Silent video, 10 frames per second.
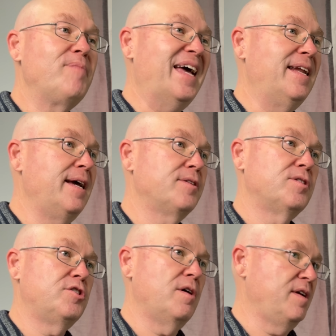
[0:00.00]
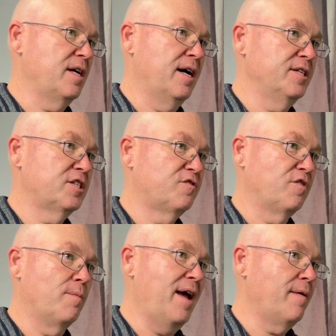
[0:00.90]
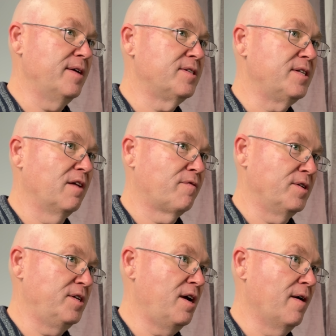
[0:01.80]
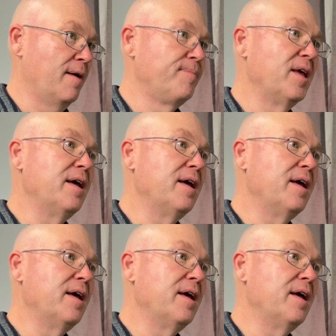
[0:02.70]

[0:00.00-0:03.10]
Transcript: and ex-sherry casks from Jerez de la Frontera